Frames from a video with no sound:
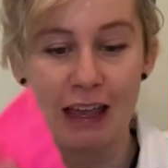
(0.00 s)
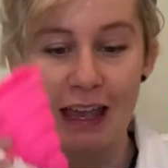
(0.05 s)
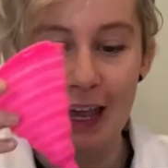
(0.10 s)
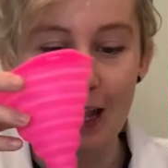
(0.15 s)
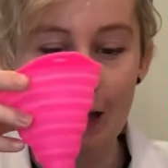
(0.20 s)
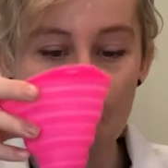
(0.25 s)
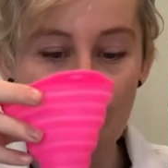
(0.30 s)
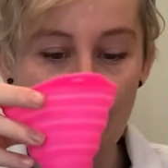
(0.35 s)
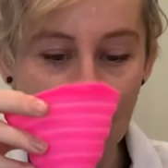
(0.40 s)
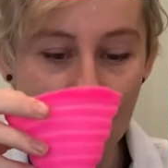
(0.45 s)

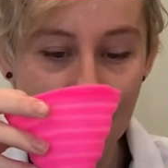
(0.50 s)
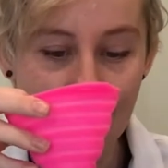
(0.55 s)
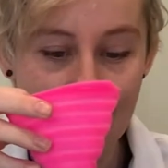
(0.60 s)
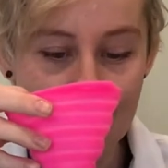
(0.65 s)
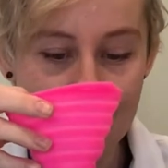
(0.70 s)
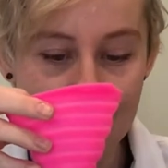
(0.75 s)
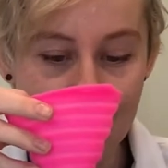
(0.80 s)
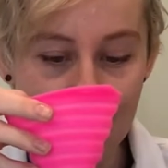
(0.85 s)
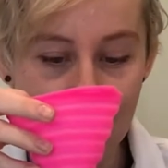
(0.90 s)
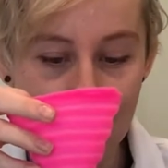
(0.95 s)
and
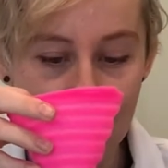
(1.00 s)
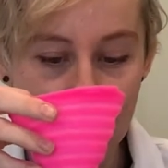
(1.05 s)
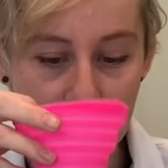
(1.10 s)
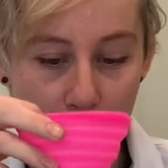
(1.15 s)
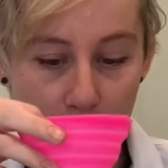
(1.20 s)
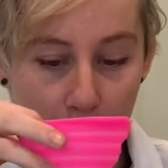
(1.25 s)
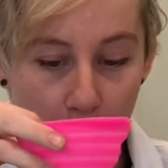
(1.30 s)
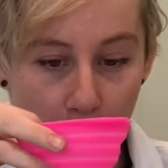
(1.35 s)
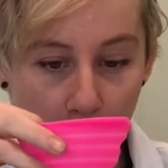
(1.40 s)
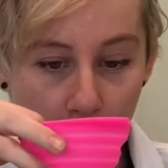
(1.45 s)
place it in the
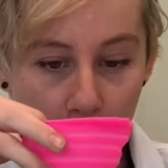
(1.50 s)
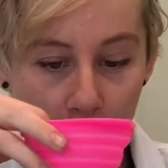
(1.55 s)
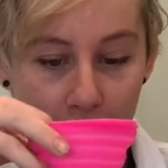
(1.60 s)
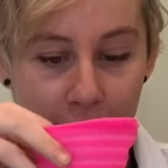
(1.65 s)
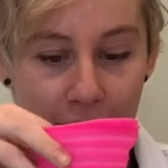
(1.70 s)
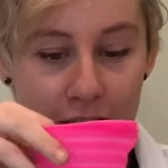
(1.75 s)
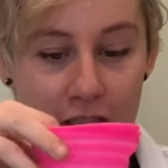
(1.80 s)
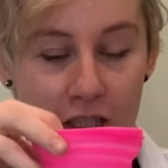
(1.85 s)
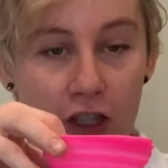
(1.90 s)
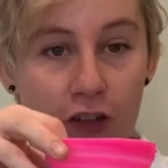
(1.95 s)
bottle
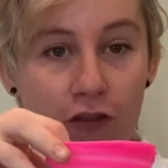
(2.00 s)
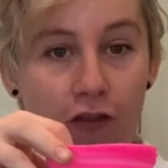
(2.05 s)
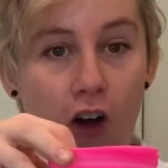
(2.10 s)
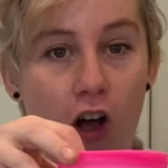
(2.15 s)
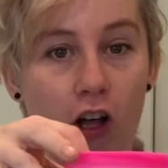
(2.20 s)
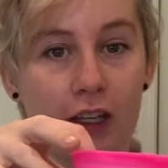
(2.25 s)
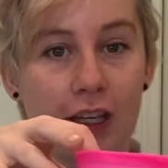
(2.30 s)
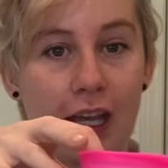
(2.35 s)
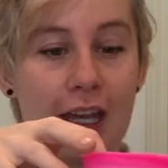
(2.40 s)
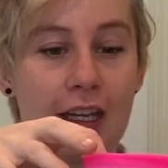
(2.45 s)
in your
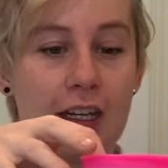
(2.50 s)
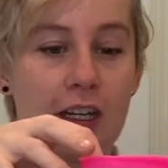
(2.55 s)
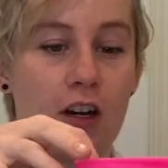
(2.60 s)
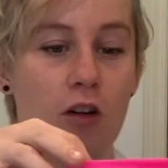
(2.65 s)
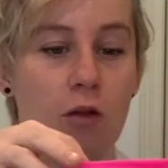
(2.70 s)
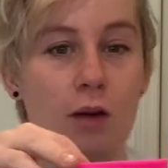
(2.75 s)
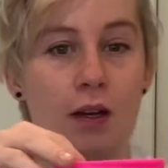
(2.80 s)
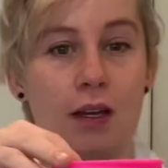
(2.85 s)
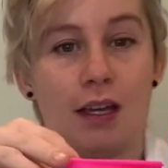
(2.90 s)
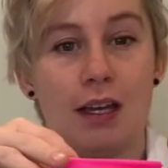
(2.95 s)

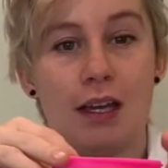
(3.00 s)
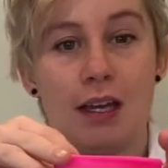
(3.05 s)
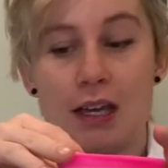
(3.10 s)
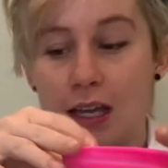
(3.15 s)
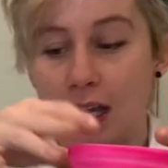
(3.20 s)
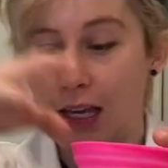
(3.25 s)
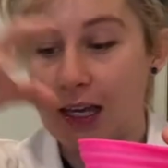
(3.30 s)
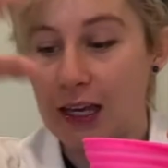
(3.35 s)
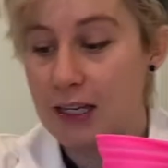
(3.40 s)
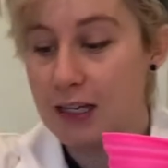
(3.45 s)
volcano.
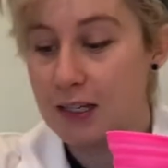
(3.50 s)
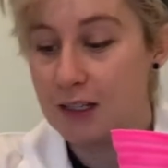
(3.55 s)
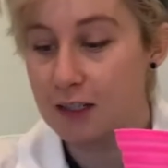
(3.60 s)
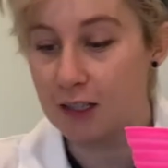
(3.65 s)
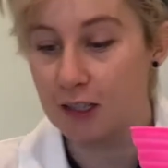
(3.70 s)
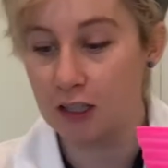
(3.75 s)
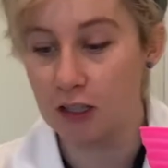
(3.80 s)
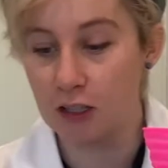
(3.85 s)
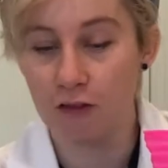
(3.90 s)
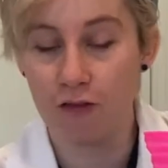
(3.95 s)
Into
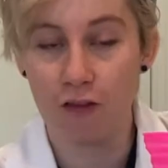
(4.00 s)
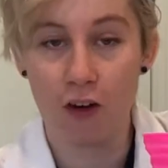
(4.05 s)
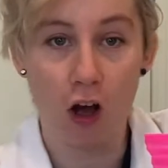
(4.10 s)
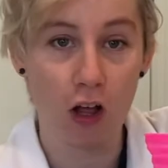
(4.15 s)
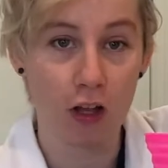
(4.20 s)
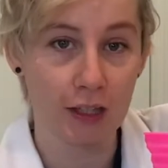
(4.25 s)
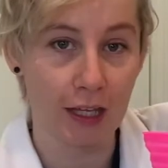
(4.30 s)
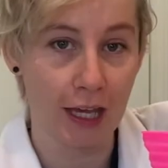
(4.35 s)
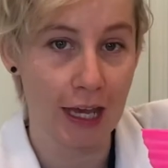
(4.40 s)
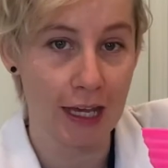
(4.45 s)
your
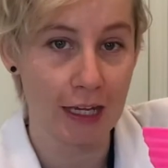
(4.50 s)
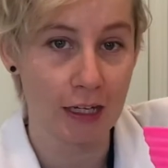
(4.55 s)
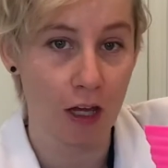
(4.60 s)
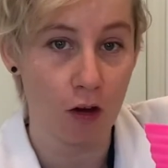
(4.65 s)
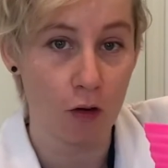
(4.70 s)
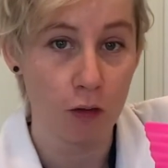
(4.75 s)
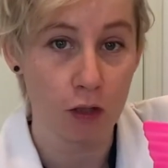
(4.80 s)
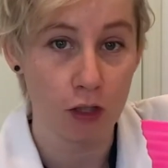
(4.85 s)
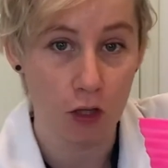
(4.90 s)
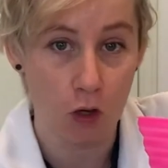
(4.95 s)

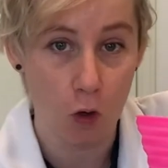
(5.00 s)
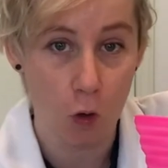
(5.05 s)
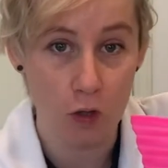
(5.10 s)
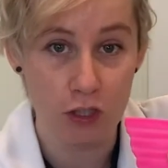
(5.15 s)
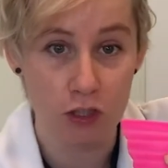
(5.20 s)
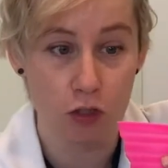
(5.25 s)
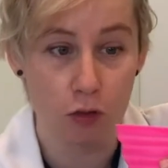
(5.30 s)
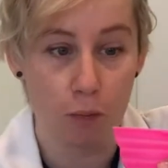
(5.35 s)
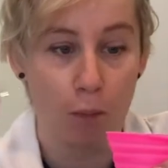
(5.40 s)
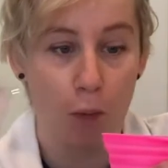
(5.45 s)
volcano, you're going
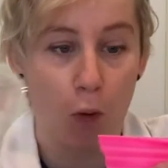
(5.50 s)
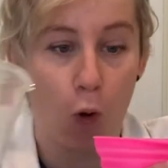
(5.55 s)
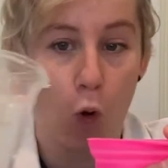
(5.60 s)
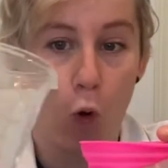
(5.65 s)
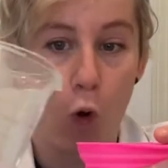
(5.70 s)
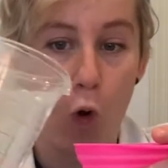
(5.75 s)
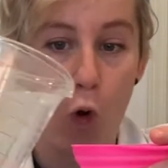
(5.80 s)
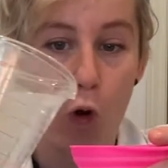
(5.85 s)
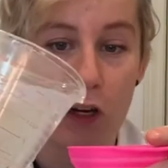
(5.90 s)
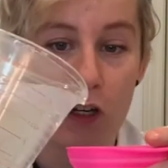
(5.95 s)
to
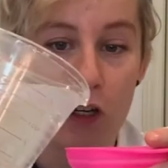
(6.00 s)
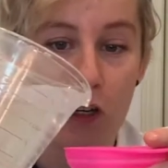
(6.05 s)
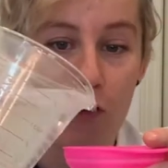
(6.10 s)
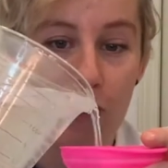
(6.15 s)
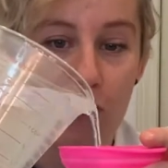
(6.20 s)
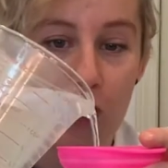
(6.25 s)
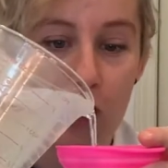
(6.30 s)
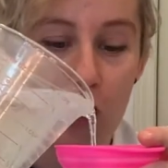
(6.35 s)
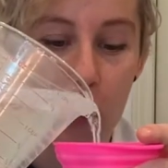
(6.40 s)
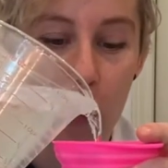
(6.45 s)
pour your
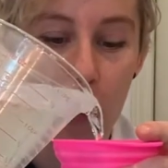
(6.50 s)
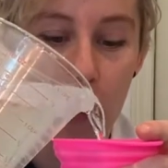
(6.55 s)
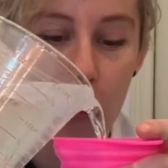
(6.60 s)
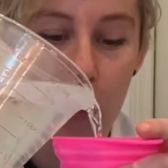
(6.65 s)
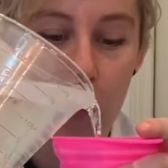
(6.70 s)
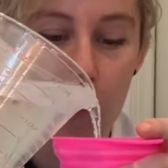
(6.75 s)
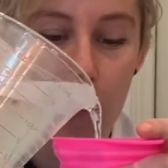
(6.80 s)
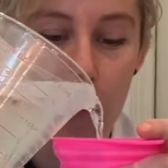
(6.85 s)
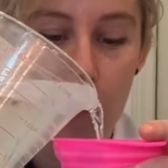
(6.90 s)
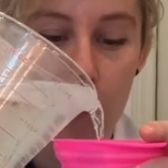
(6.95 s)

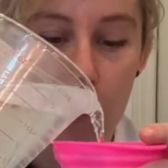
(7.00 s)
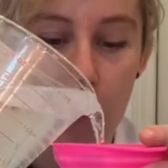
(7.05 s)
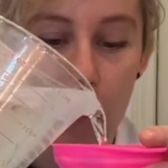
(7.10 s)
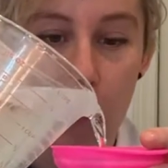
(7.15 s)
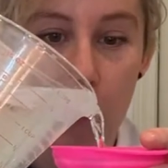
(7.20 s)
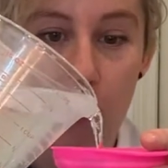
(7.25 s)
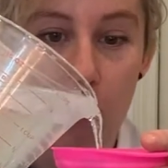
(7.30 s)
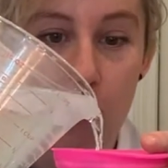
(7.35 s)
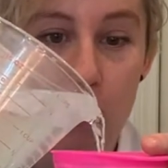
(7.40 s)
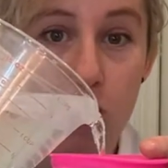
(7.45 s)
vinegar.
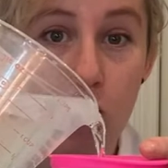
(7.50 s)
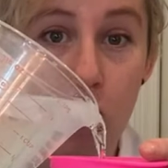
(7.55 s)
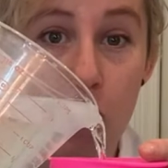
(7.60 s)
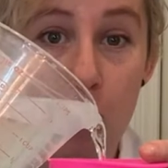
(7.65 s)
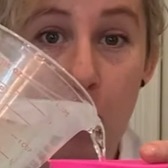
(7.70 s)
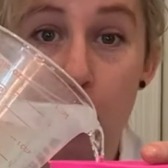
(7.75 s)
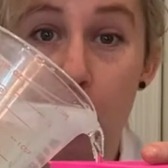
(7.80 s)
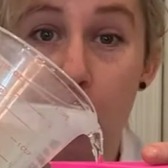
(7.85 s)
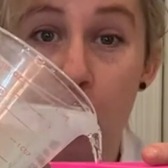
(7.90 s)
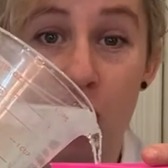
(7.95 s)
So
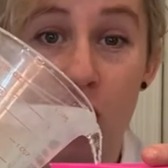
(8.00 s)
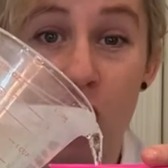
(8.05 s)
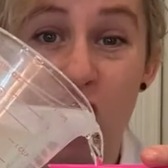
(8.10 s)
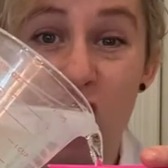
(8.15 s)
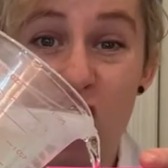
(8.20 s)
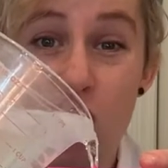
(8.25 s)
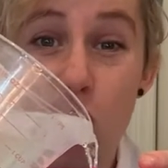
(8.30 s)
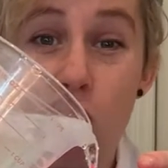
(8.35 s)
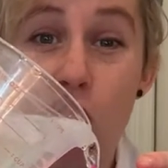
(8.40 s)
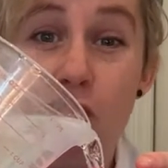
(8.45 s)
remember,
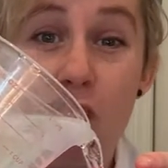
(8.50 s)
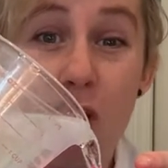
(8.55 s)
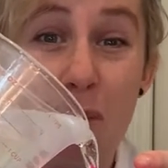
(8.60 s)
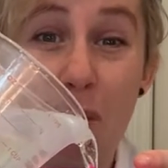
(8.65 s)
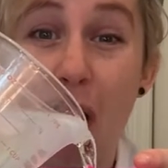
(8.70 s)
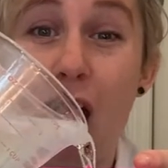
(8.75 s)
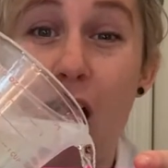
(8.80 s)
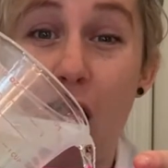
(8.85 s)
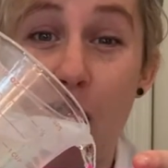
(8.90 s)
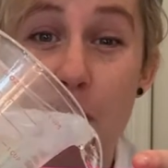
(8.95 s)
you have a
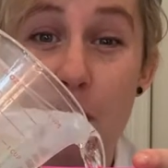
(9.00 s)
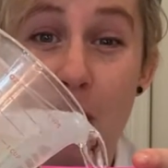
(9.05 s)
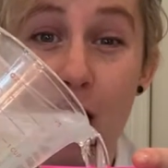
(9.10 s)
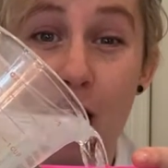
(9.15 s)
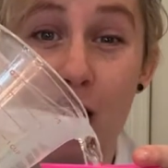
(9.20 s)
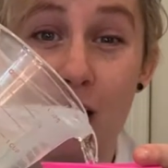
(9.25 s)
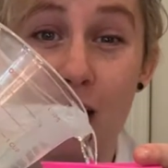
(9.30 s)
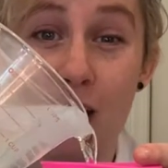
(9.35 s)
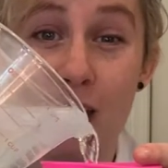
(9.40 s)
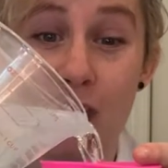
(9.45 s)
pop
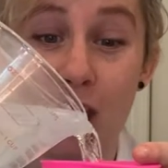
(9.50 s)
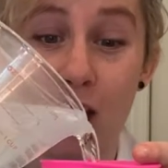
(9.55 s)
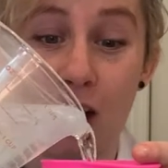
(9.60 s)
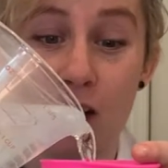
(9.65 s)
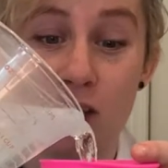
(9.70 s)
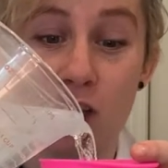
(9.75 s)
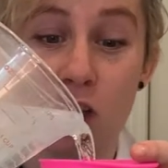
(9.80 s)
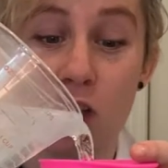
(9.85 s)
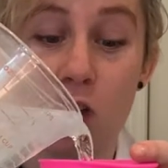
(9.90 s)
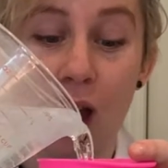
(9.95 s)
bottle in there,
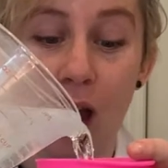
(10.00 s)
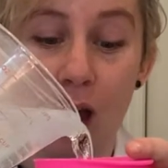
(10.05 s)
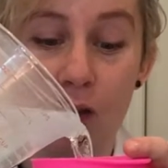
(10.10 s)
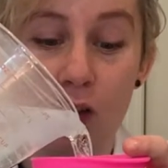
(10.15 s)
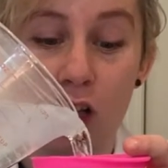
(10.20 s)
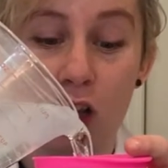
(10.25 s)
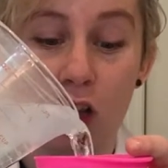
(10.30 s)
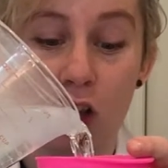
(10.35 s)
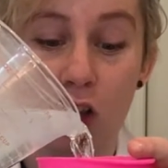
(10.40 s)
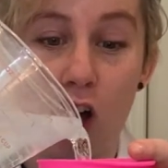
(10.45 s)
so you have a
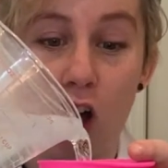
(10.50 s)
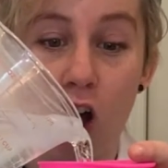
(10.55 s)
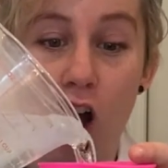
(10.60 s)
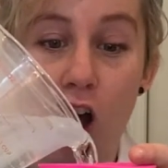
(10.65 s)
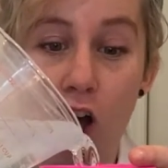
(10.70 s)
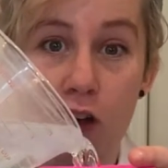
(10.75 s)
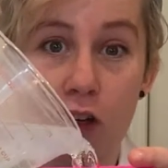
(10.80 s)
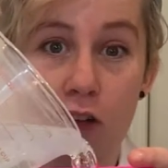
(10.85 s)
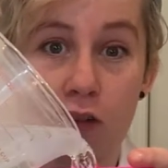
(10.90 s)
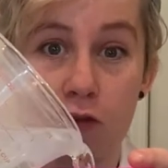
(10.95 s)

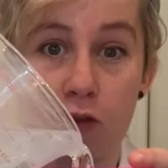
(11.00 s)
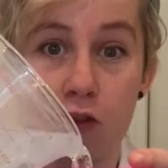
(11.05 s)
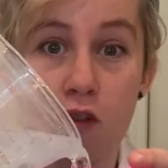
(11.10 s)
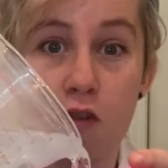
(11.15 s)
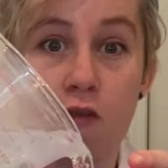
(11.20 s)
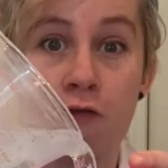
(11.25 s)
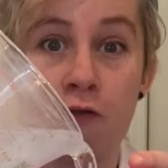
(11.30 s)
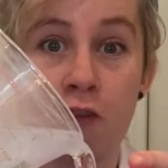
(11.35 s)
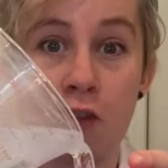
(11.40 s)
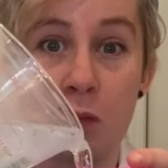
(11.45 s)
lot of
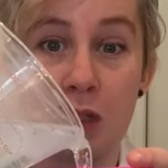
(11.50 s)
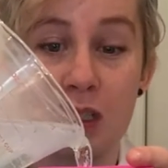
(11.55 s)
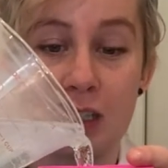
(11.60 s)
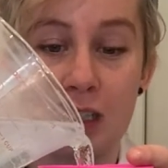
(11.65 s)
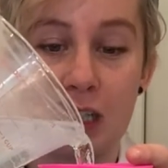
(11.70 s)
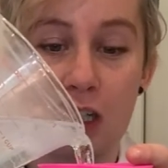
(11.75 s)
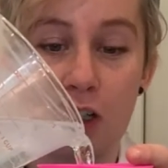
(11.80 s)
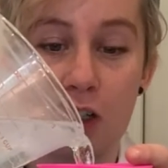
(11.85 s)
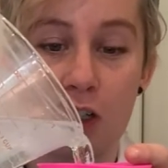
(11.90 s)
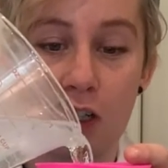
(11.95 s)
room for
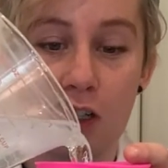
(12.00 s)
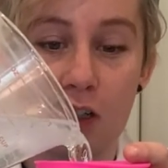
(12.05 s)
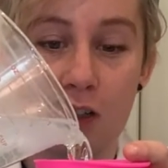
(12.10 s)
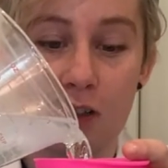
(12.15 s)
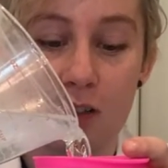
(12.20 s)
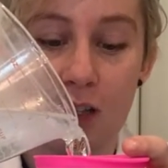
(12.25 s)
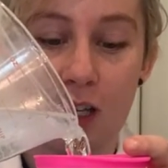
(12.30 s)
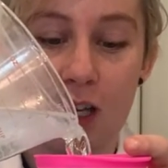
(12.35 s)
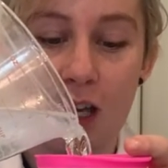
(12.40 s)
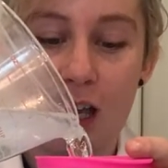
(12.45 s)

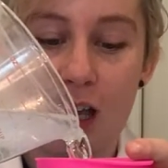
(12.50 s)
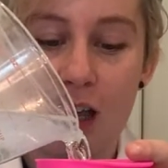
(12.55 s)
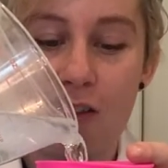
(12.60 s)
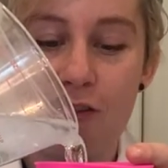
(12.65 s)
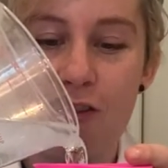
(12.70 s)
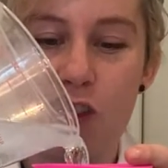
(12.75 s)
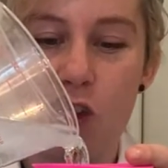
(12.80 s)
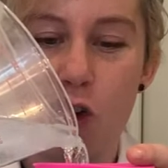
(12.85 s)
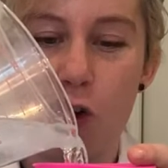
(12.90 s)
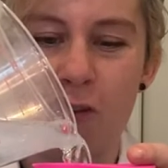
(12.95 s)
materials,
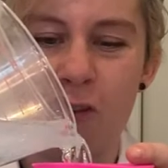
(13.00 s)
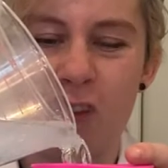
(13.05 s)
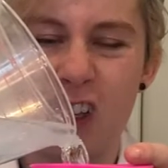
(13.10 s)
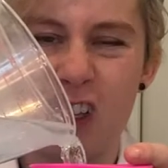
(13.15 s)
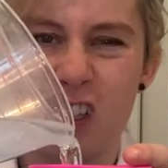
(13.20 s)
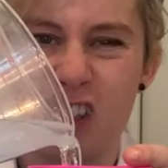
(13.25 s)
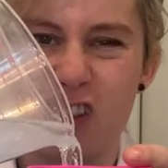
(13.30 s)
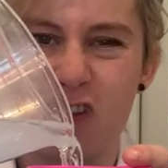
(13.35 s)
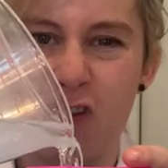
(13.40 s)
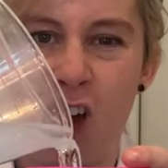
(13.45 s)
even though it
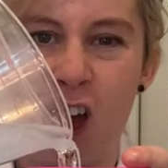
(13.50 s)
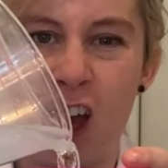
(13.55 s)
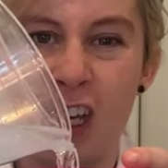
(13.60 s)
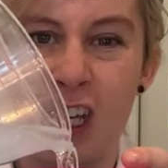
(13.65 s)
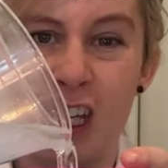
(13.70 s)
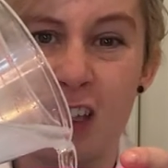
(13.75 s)
feels funny